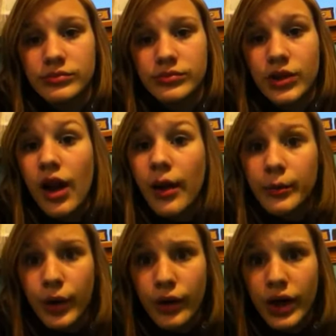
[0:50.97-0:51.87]
Kim
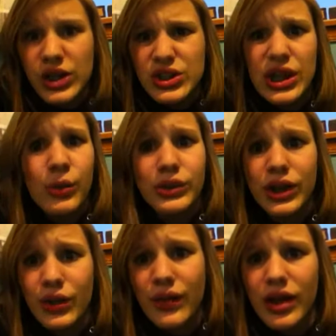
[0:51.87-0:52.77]
Kardashian, I will tell
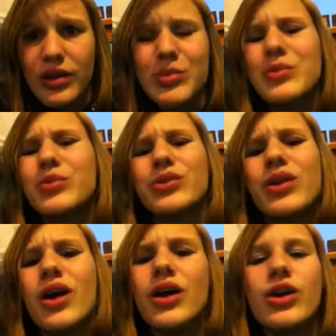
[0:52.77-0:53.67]
you that. People
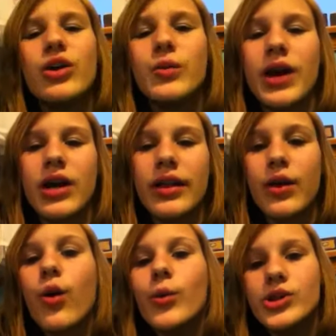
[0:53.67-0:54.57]
who wear like a
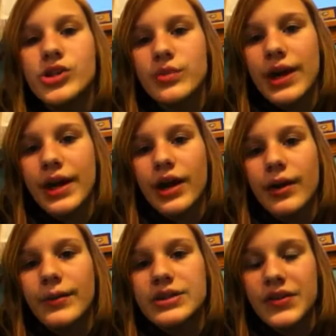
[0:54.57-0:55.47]
whole bunch of makeup
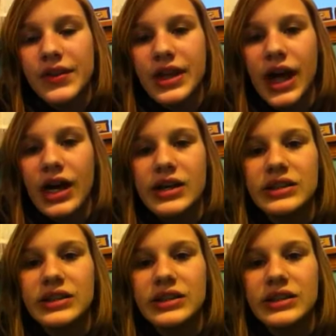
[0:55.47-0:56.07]
and stuff like that,